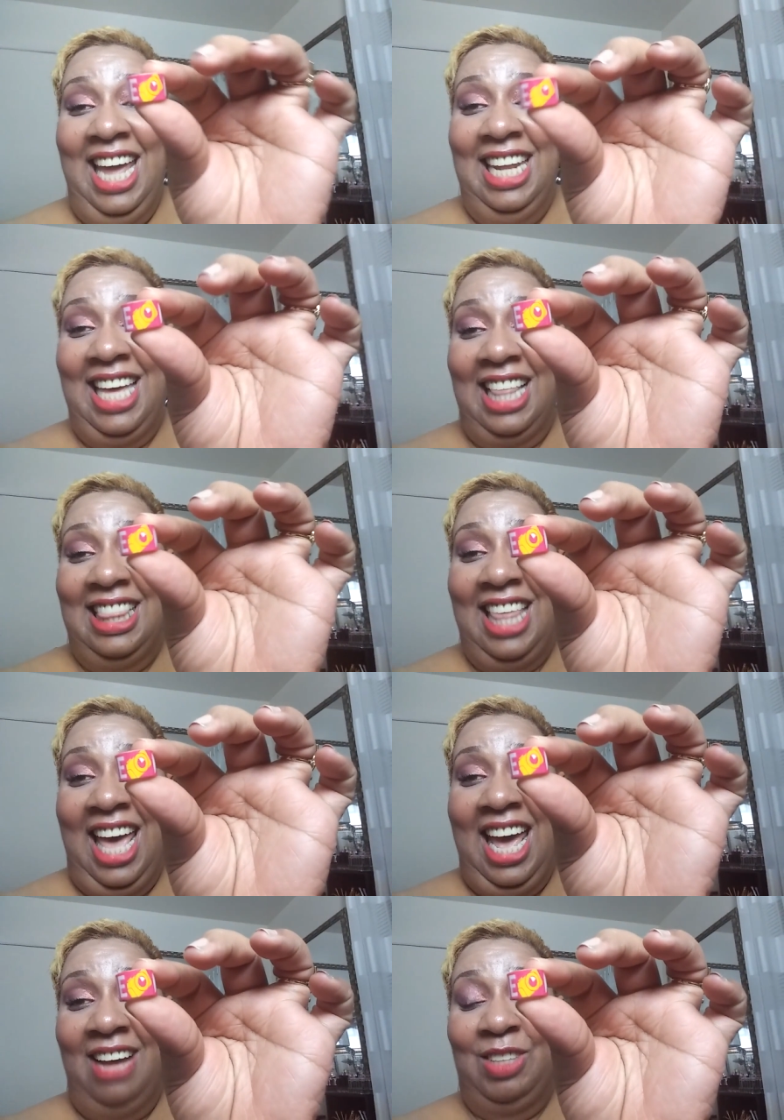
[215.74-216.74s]
And it got
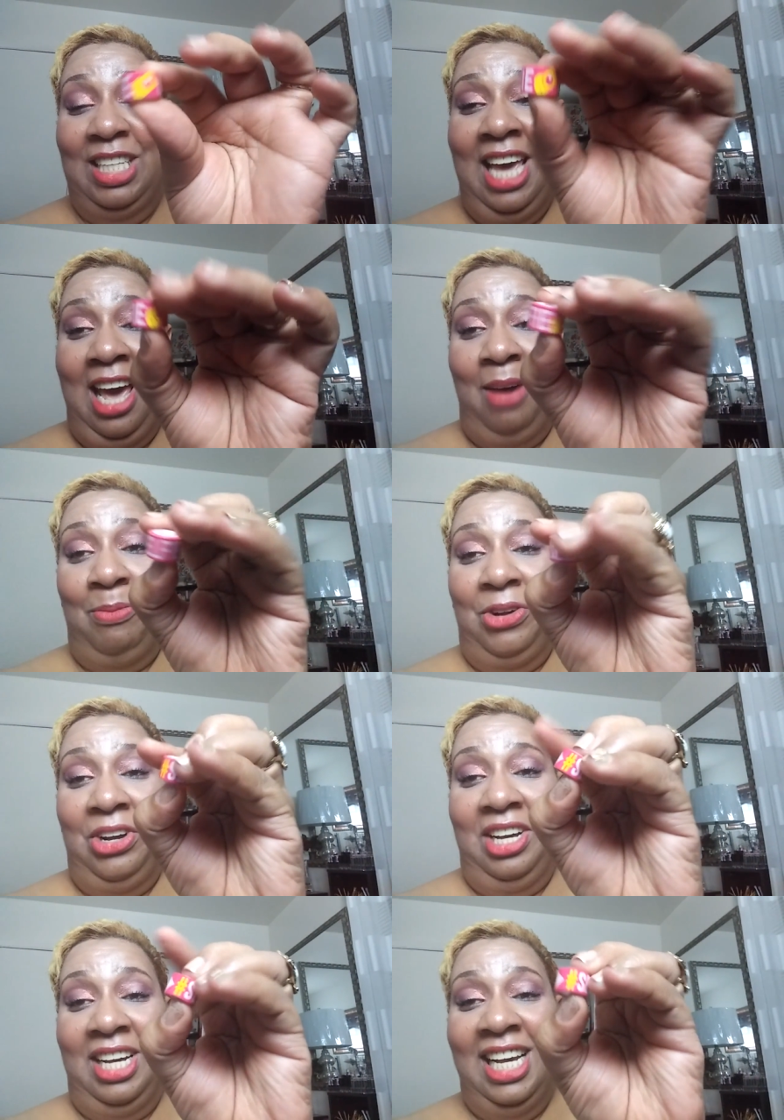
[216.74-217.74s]
that with the
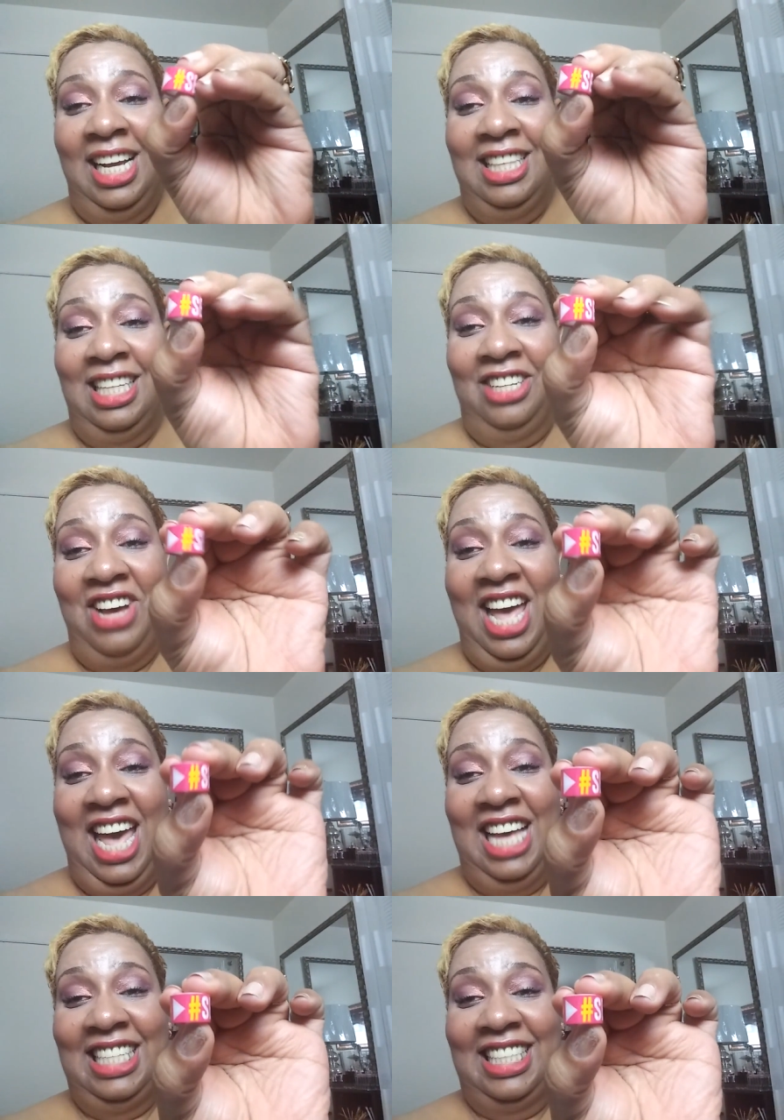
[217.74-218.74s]
camera, the little
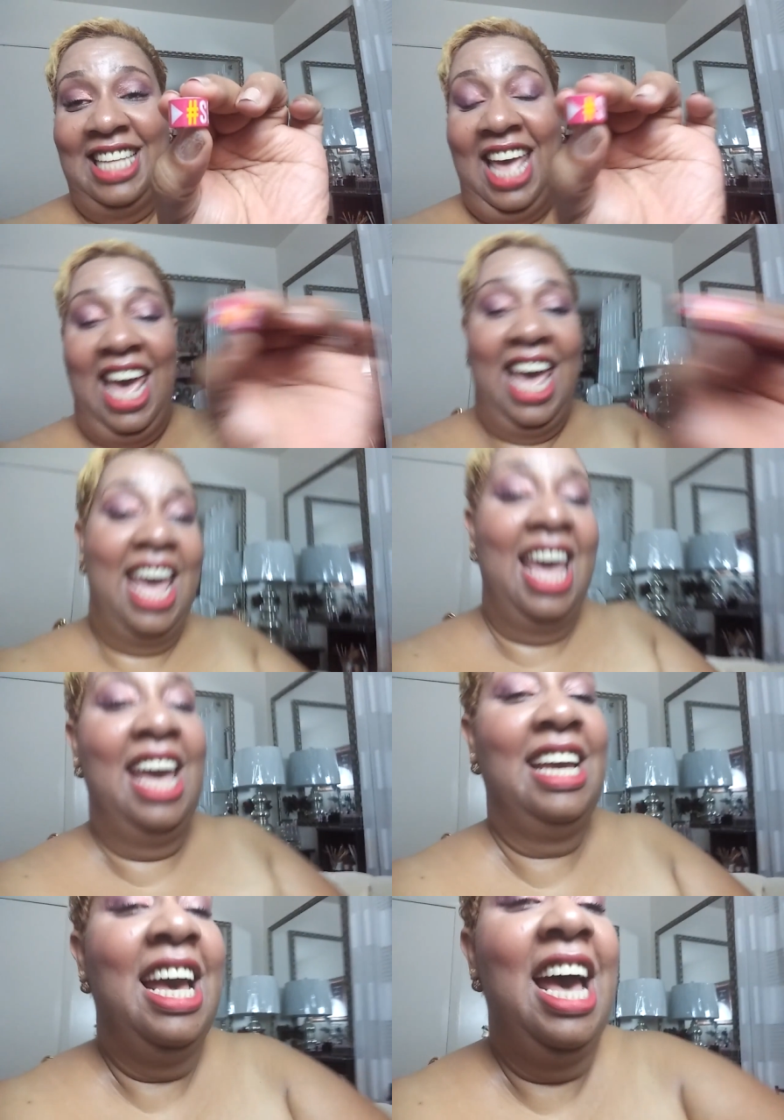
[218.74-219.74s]

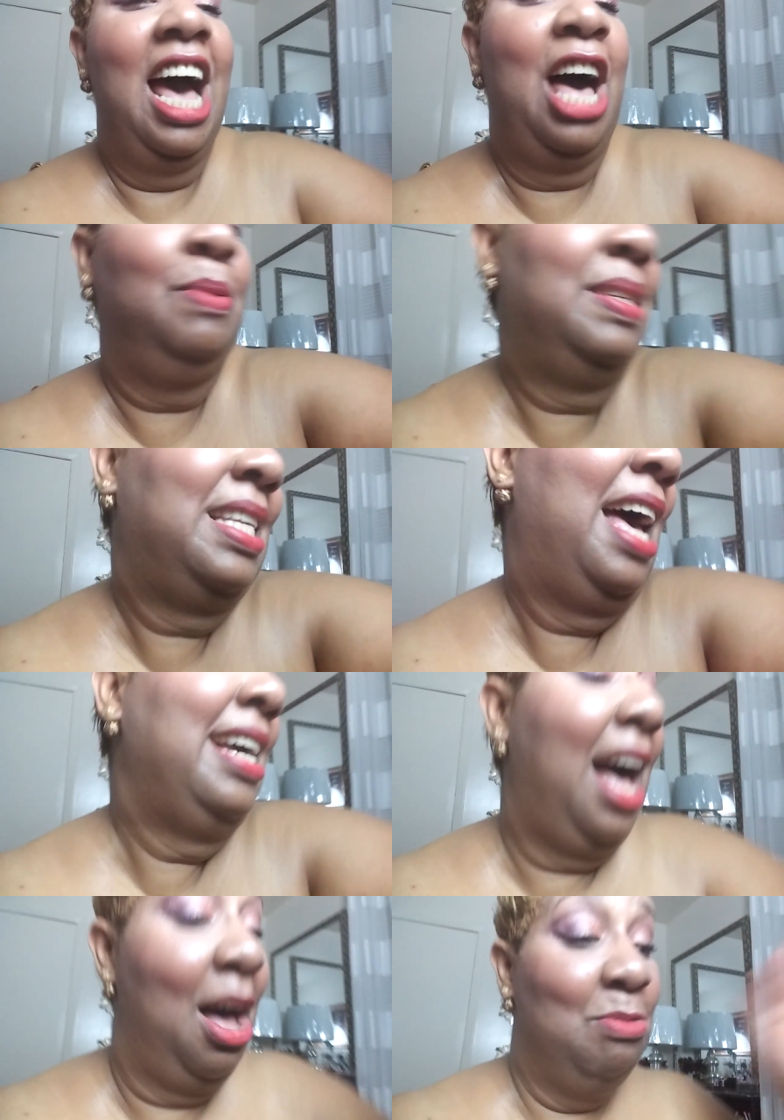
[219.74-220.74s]
hashtag. I was
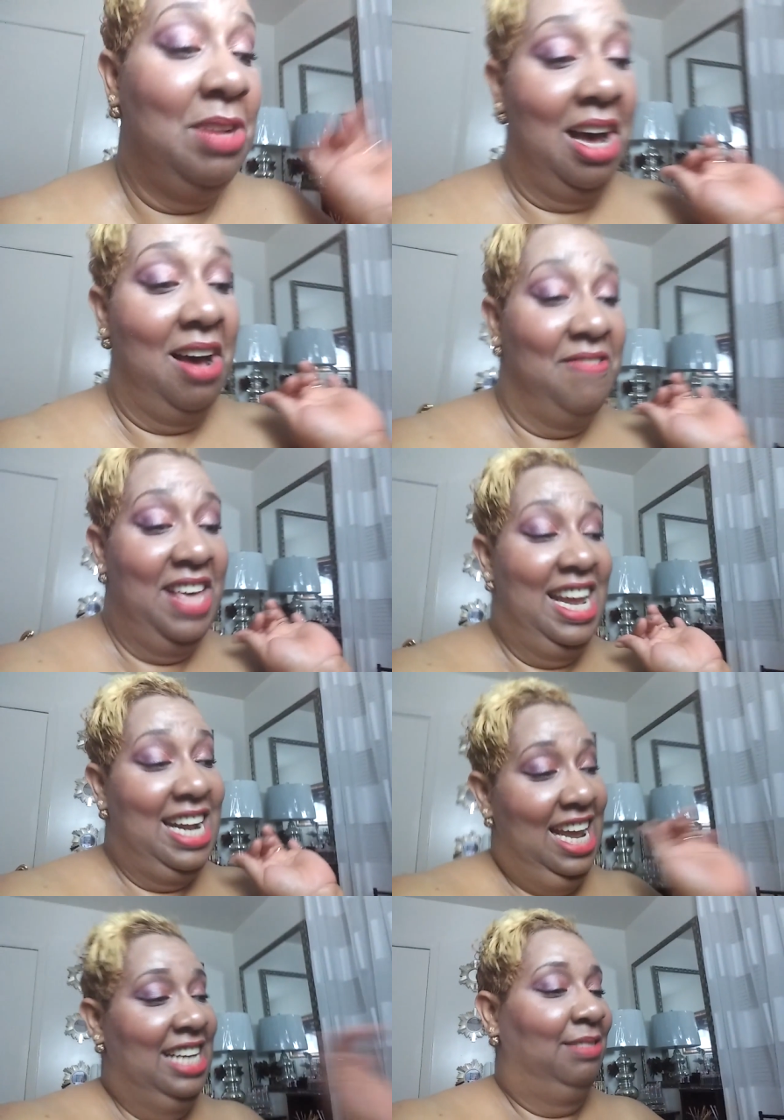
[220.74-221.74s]
like, I'm
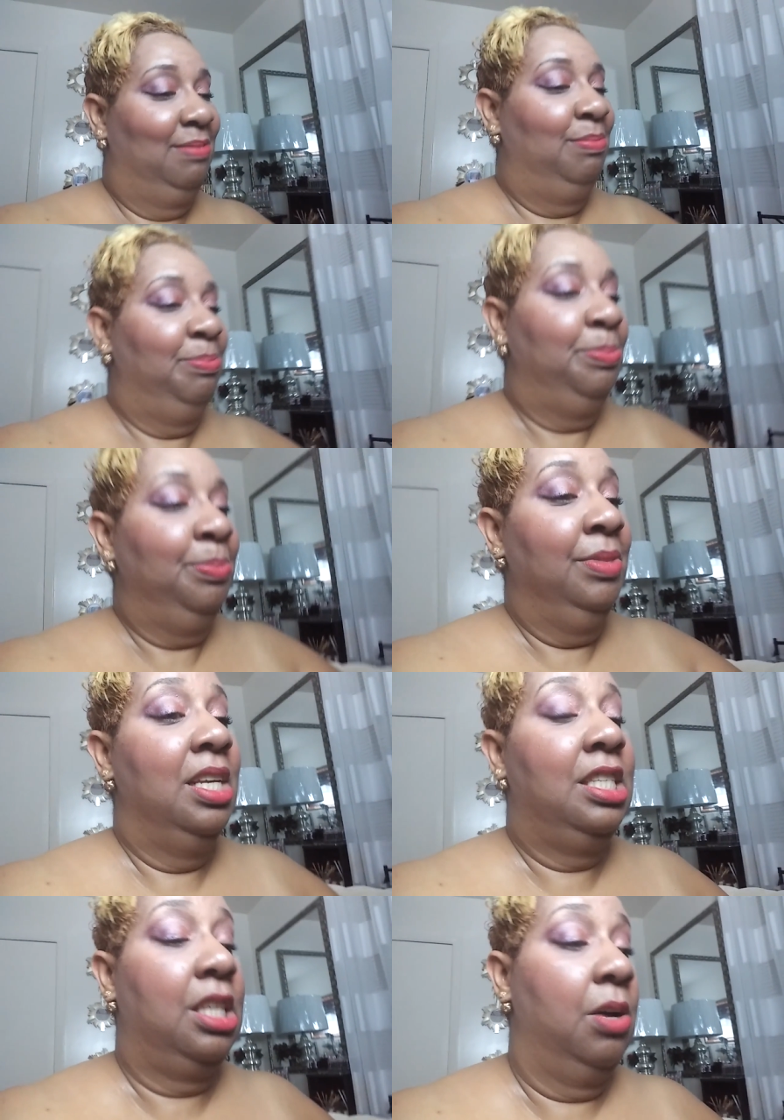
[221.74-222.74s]
loving it.
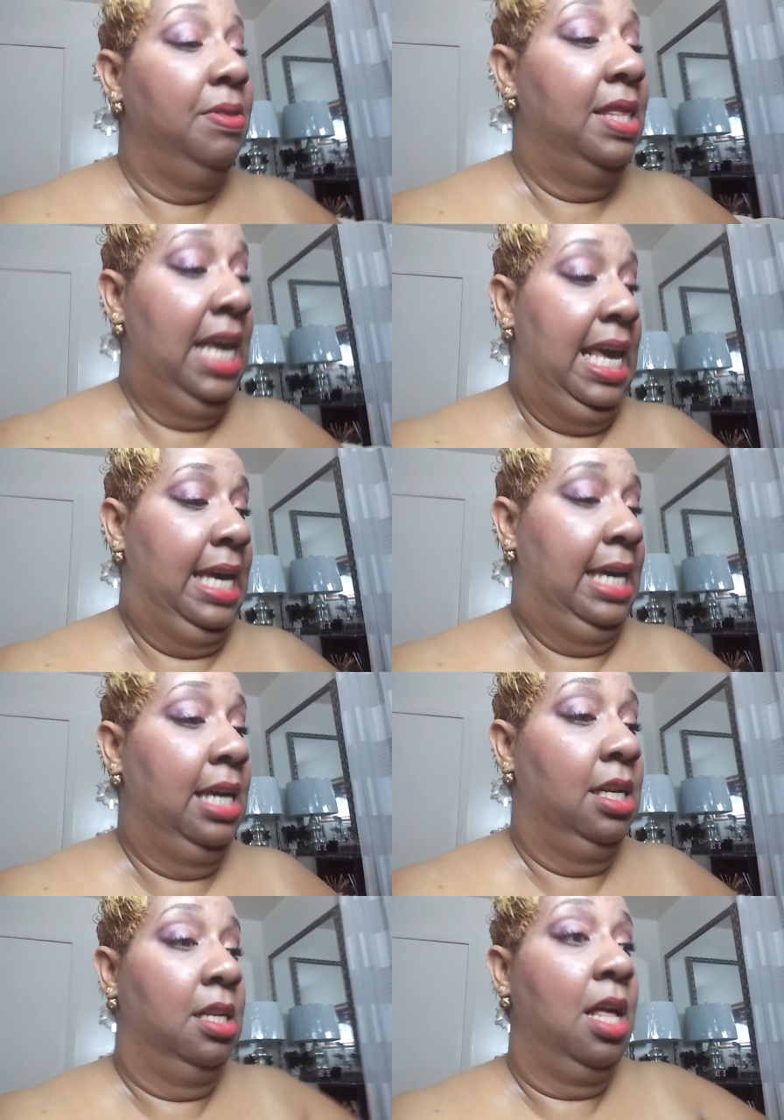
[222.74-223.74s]
So then
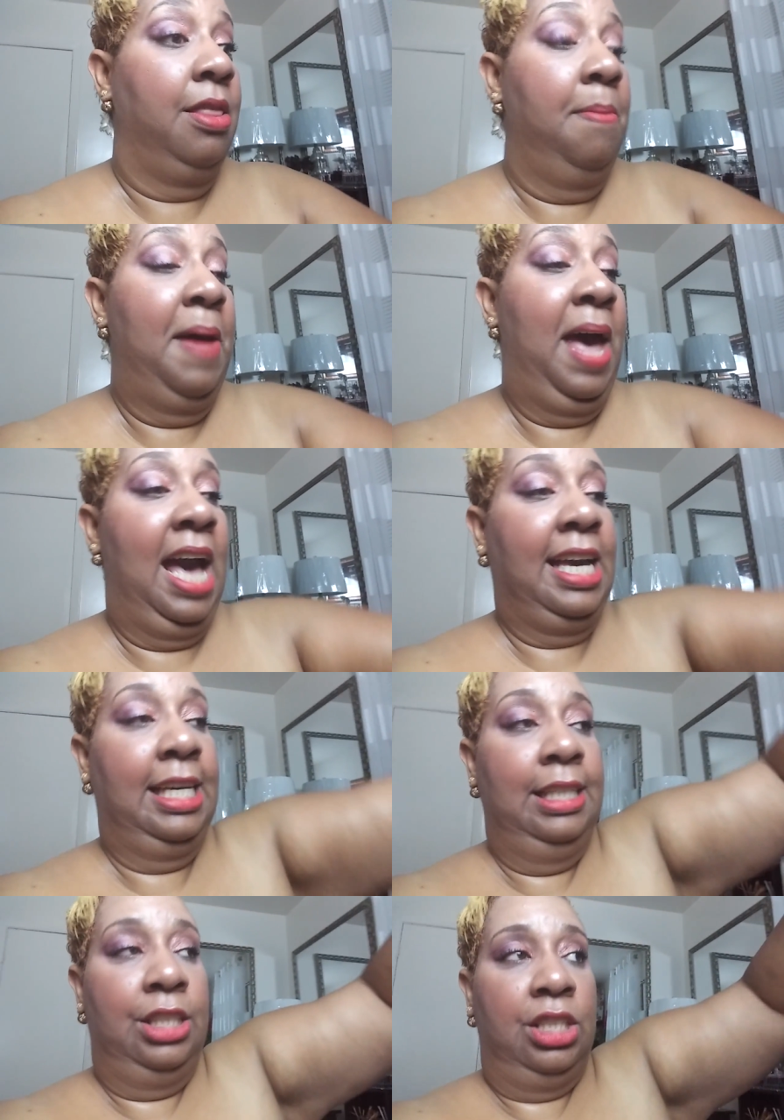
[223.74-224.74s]
in another
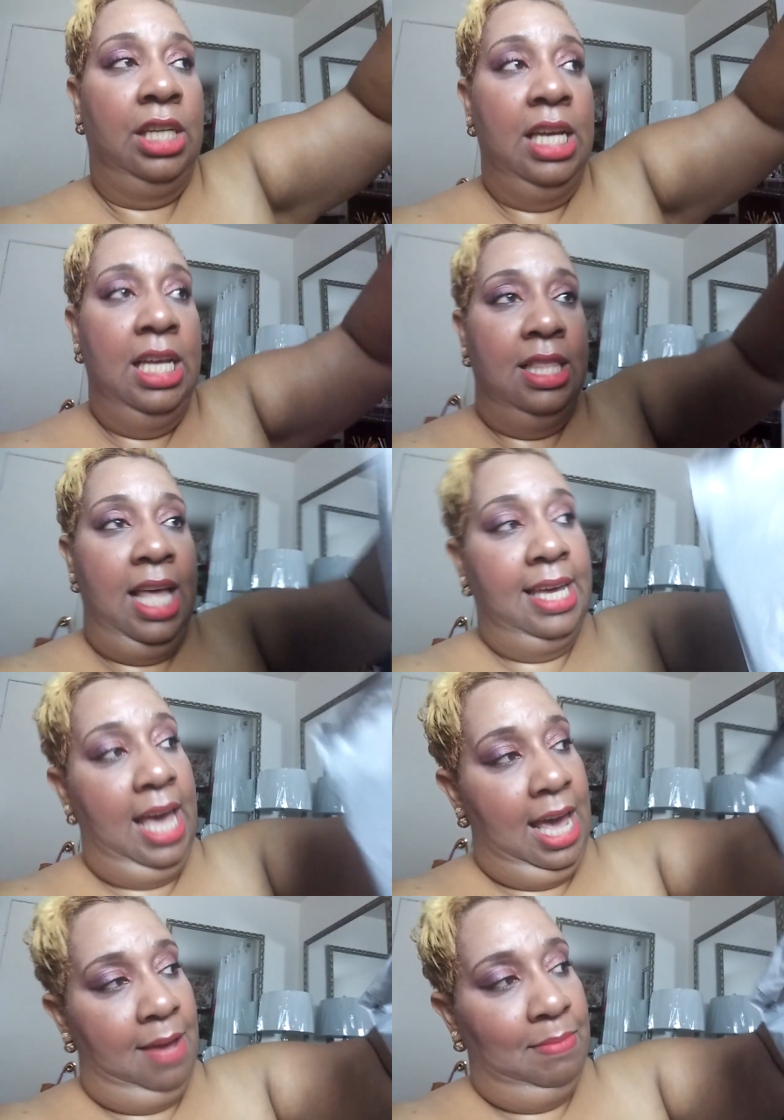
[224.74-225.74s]
package that
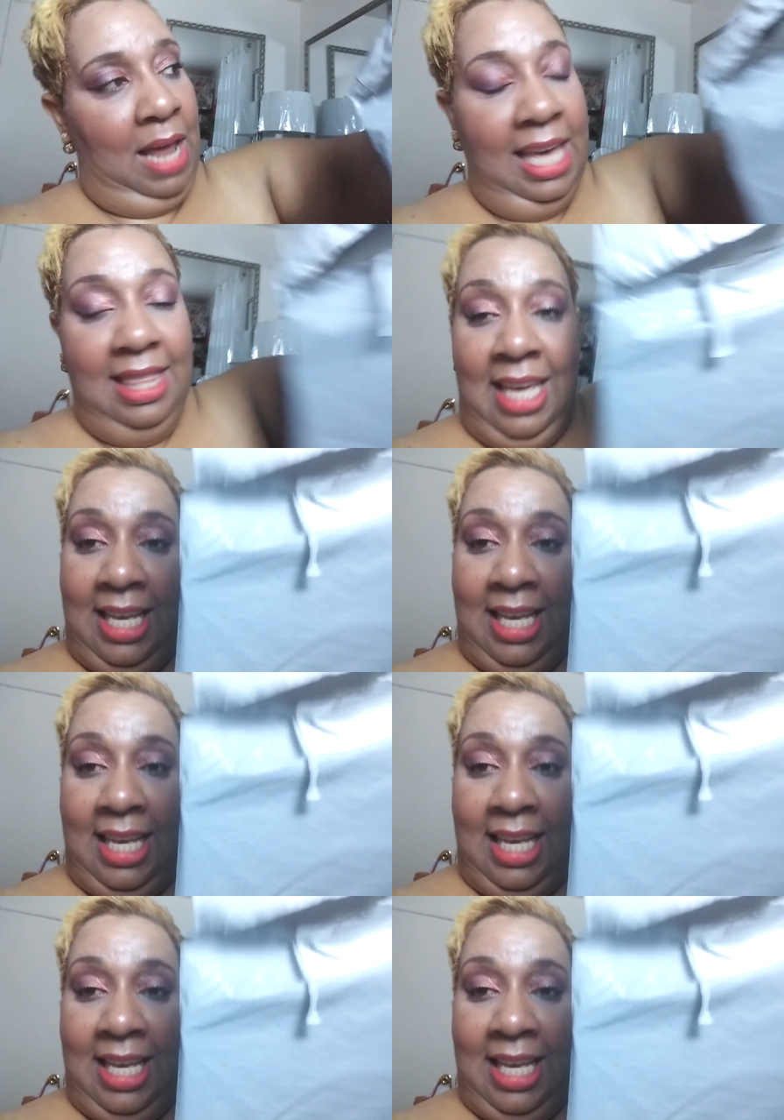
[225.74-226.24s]
came like